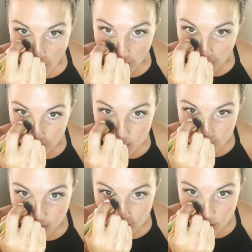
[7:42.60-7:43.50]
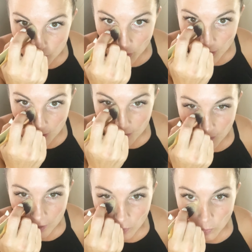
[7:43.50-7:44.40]
and I'm just gonna start in
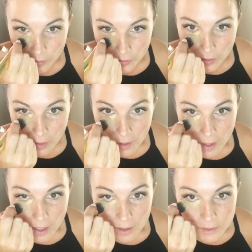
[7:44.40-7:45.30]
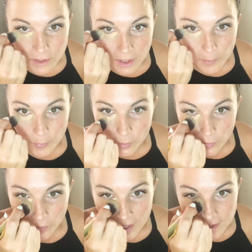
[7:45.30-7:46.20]
that corner, and I'm just gonna
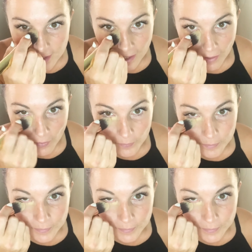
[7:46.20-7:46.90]
press it out